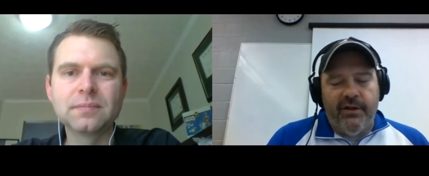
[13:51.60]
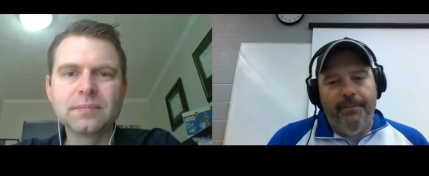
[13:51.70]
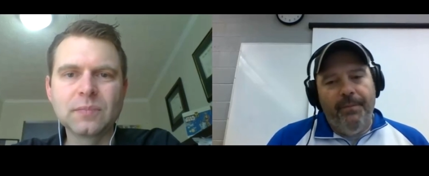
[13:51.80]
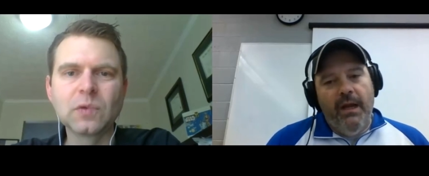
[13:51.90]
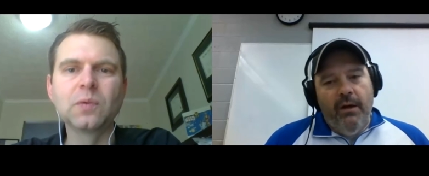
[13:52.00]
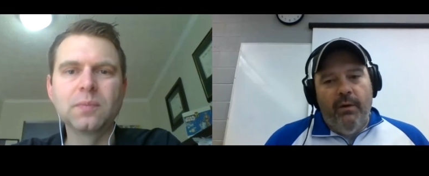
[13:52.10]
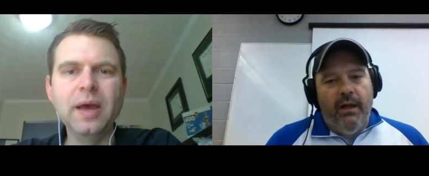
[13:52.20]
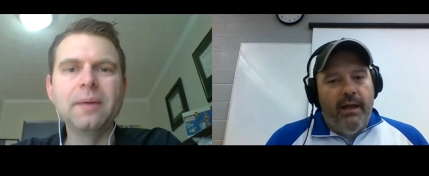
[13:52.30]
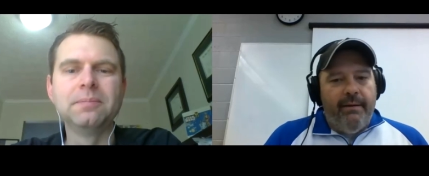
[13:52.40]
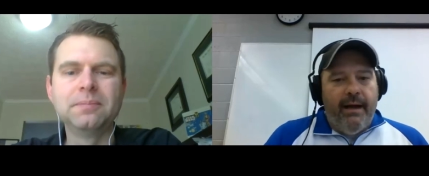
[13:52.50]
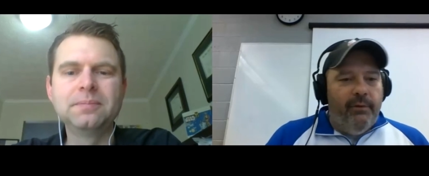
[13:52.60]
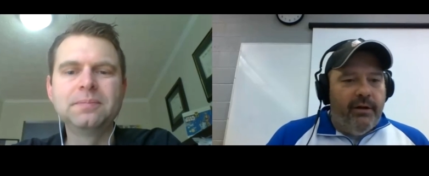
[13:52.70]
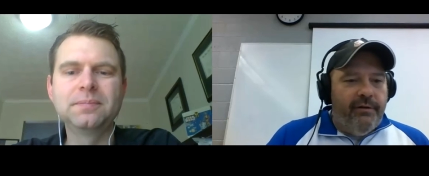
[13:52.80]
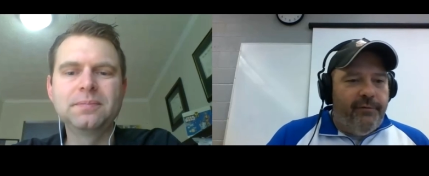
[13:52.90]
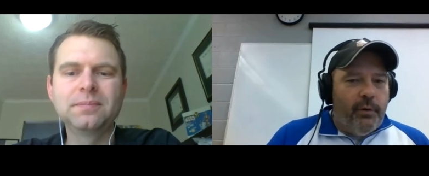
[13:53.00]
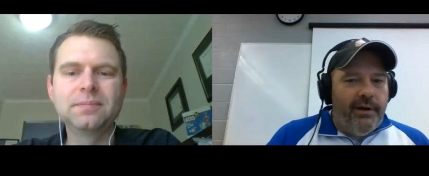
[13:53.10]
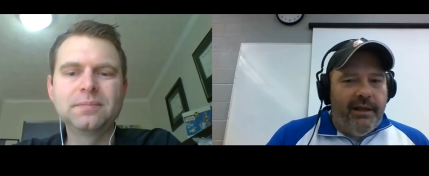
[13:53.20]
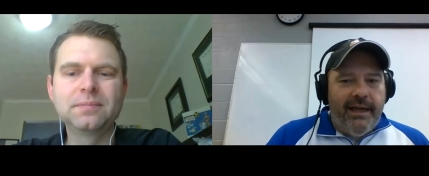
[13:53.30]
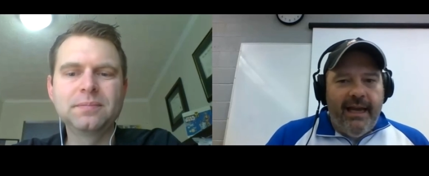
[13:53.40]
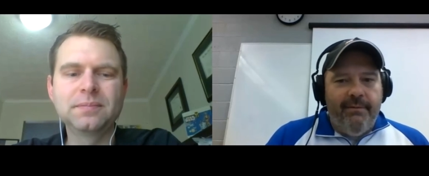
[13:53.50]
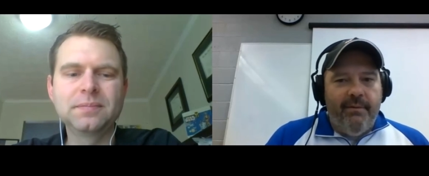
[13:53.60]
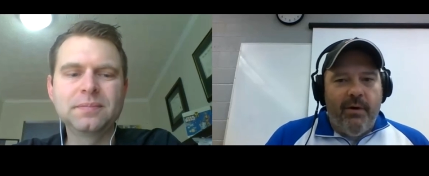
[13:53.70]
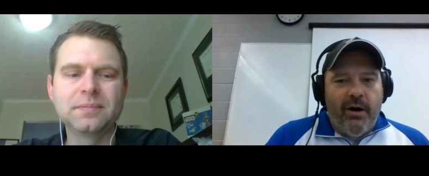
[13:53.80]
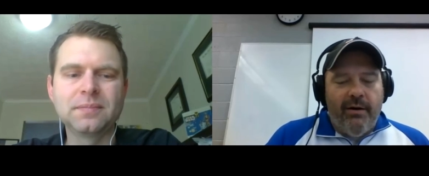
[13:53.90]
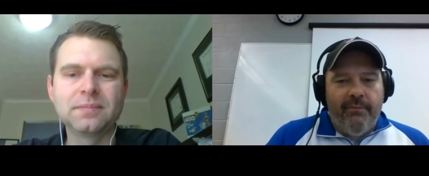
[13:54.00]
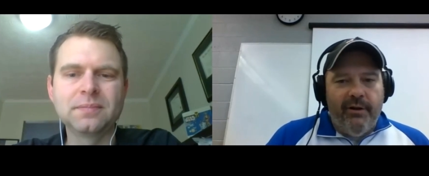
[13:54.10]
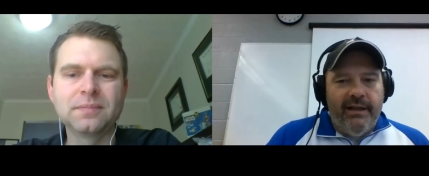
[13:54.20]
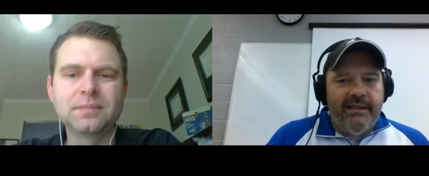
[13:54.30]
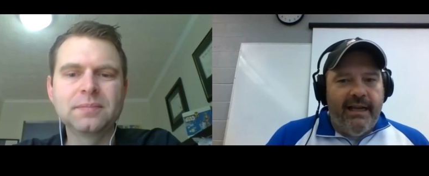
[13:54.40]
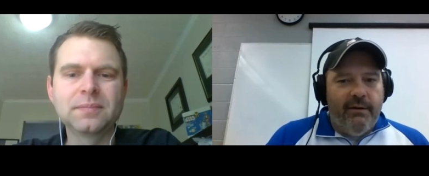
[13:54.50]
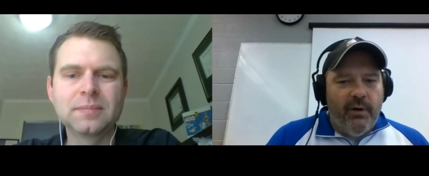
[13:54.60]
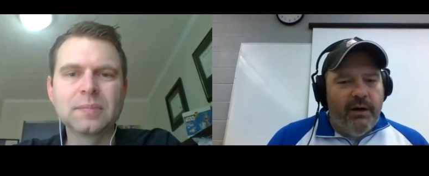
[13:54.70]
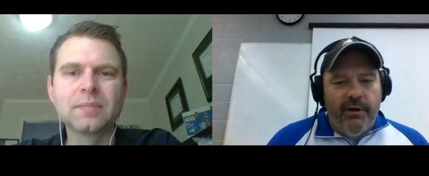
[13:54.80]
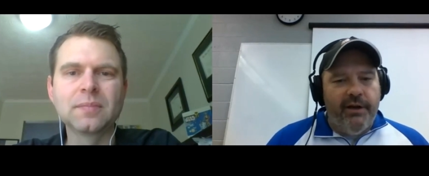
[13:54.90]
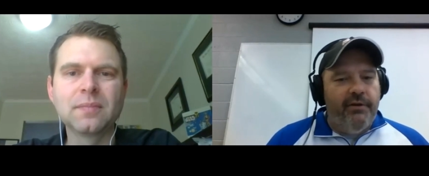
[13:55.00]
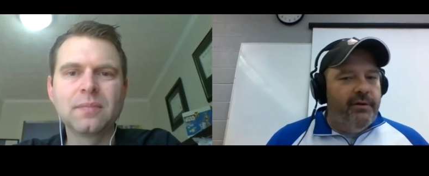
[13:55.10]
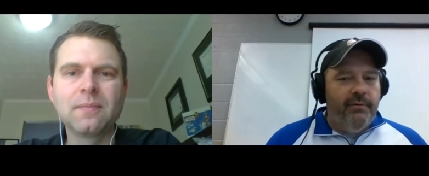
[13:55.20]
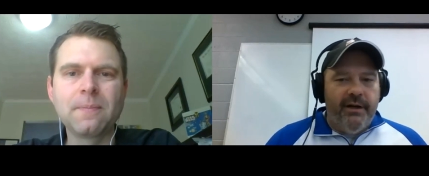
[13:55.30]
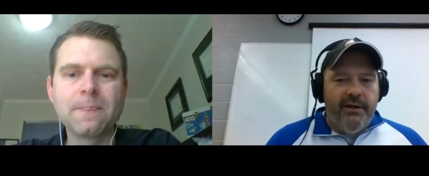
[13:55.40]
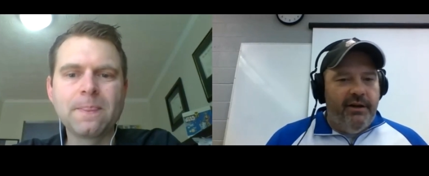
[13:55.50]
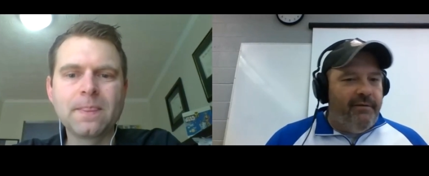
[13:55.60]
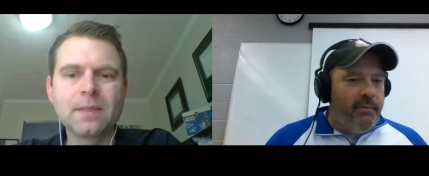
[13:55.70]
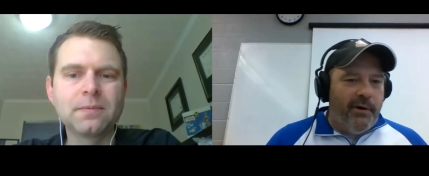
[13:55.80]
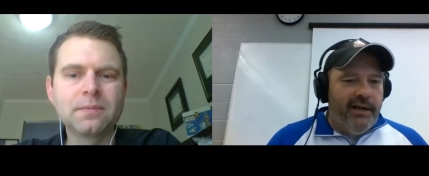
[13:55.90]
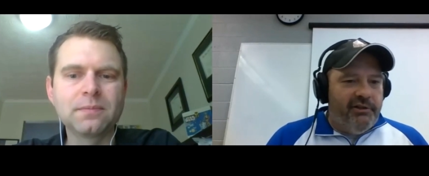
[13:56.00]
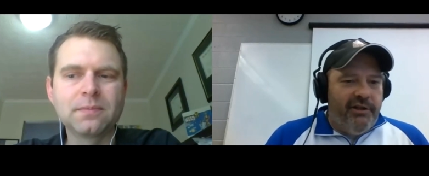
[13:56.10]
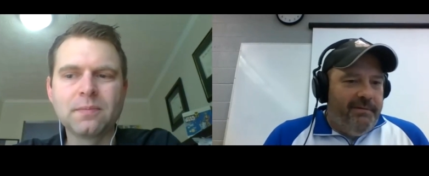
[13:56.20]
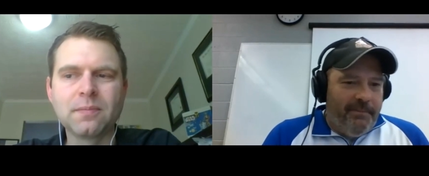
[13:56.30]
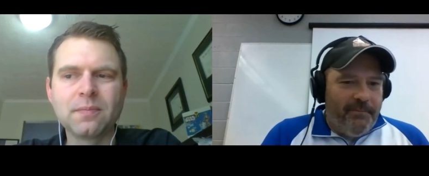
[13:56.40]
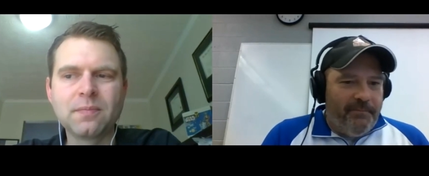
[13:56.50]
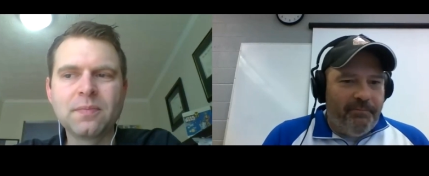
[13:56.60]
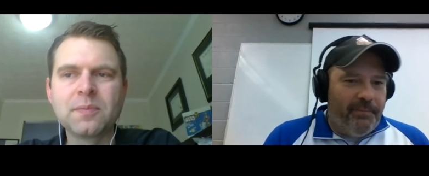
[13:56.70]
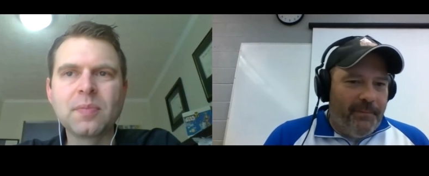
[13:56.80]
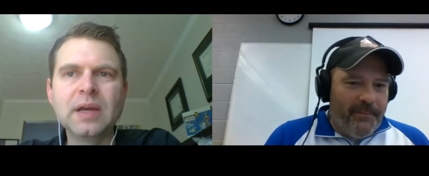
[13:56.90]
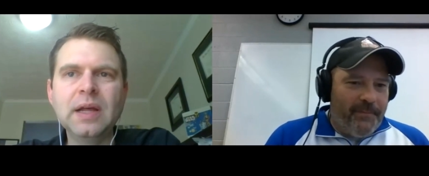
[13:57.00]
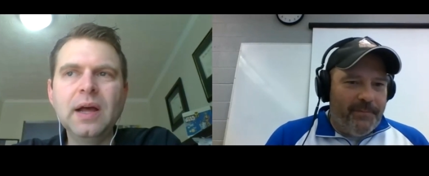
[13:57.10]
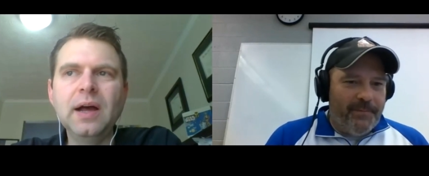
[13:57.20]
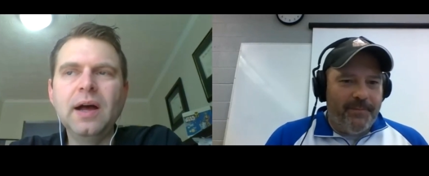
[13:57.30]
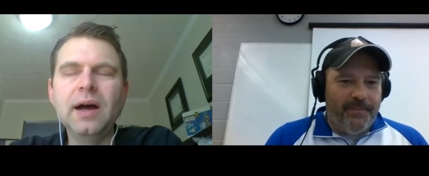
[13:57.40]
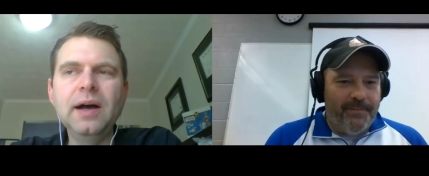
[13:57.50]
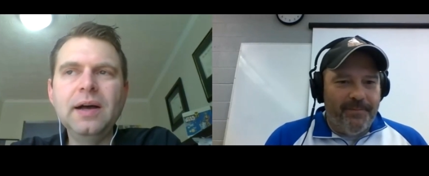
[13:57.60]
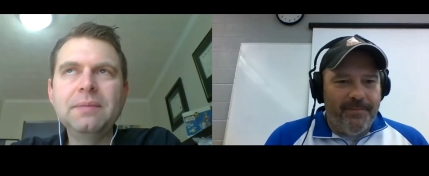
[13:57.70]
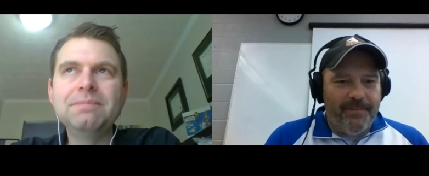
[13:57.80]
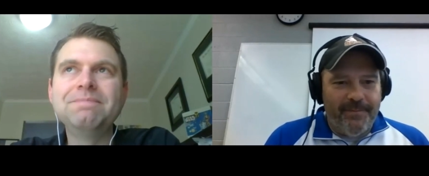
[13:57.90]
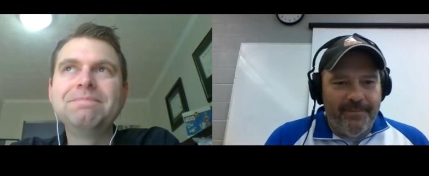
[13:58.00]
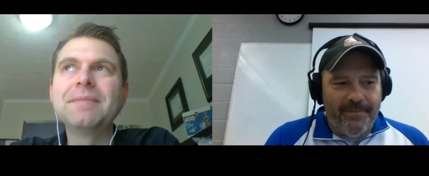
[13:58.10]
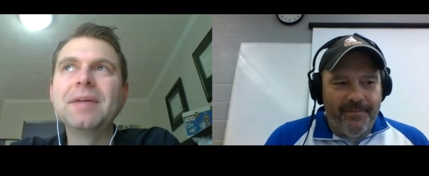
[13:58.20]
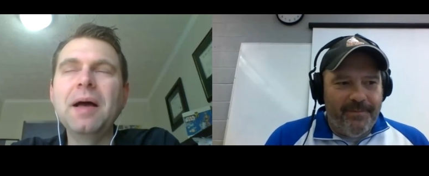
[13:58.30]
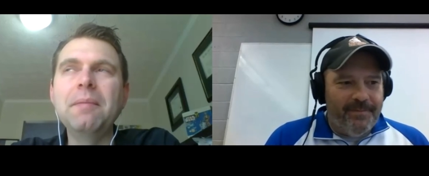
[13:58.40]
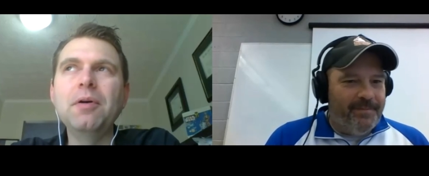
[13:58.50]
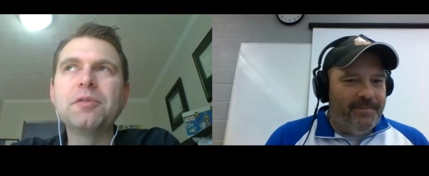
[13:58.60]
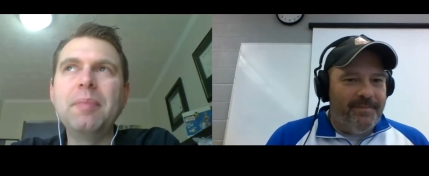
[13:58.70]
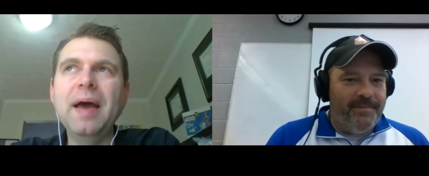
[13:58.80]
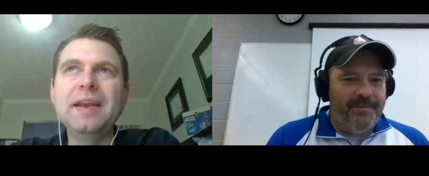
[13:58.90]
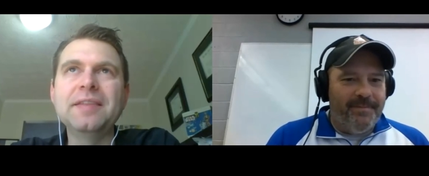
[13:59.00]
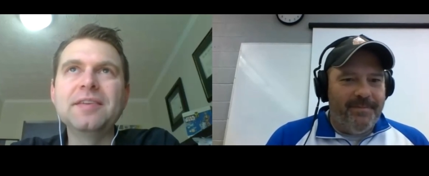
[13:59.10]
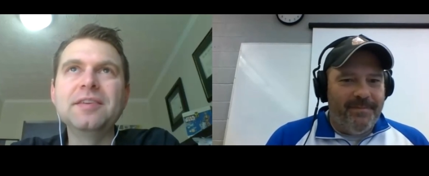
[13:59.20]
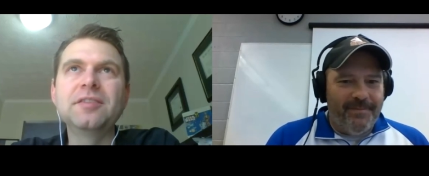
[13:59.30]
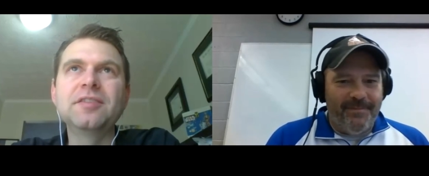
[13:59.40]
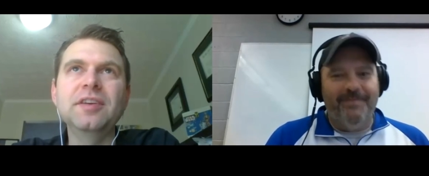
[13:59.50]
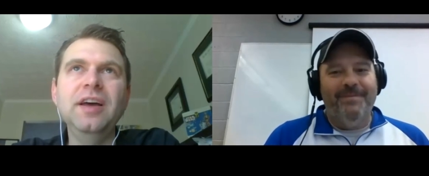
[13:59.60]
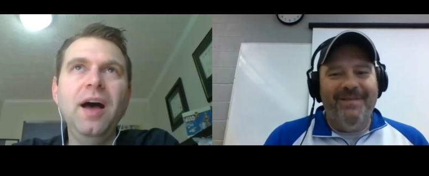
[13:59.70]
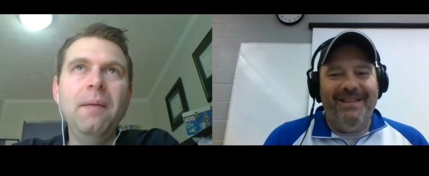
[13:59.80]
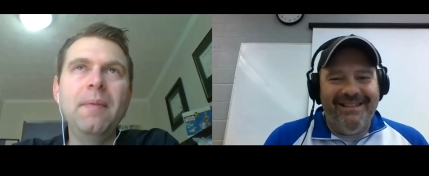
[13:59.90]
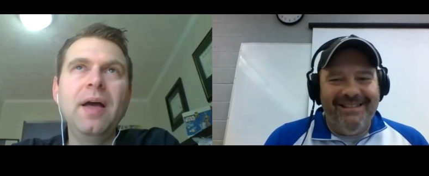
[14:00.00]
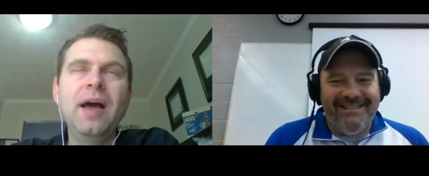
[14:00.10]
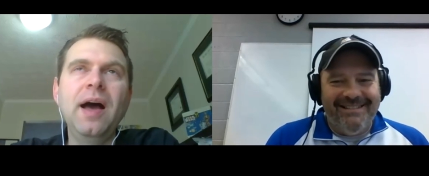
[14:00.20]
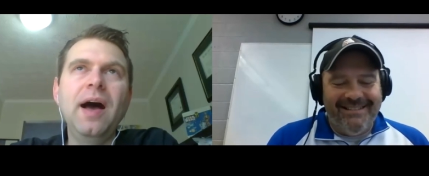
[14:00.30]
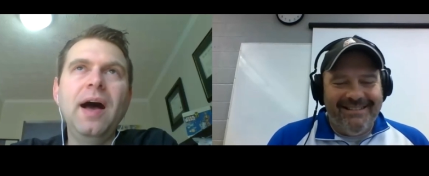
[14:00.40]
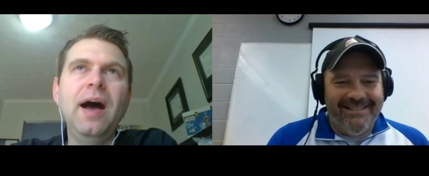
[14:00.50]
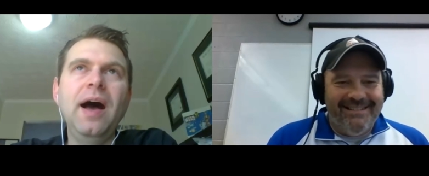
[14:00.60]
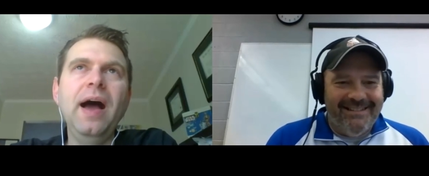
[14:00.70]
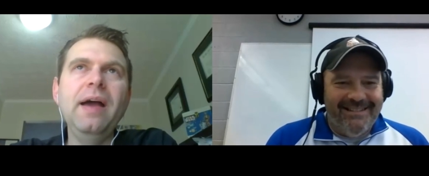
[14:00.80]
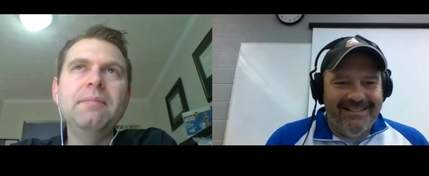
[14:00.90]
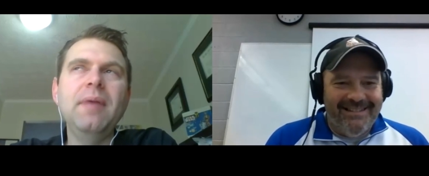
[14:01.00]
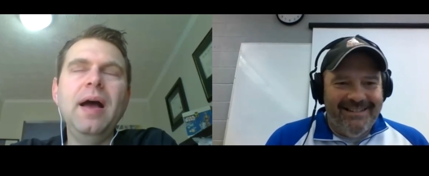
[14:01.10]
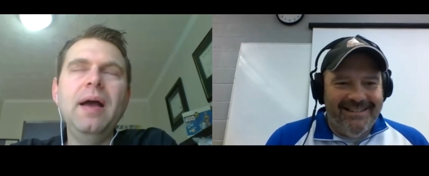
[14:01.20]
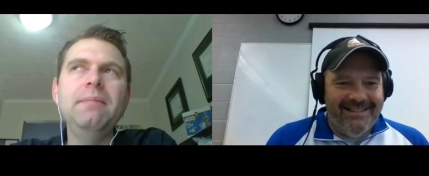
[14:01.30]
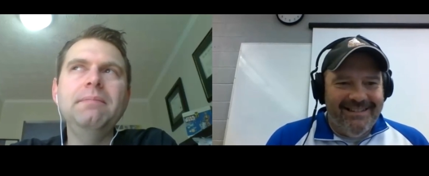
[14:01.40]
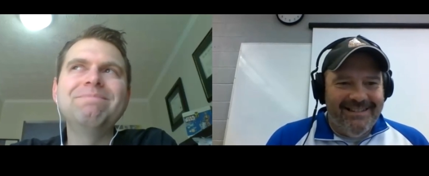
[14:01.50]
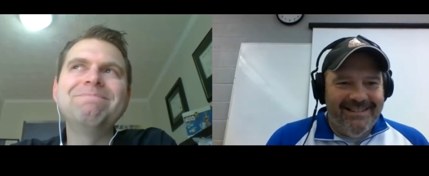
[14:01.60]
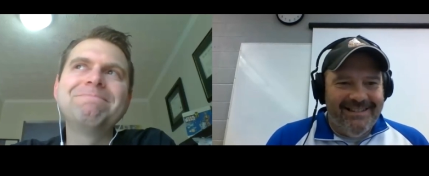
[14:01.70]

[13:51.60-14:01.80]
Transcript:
Speaker 1: So, yeah. well, I, am looking forward to the game tomorrow. I'm really excited. What what do you what do you have a prediction?
Speaker 2: Um, I'm always bad at these. Um, I'm I'm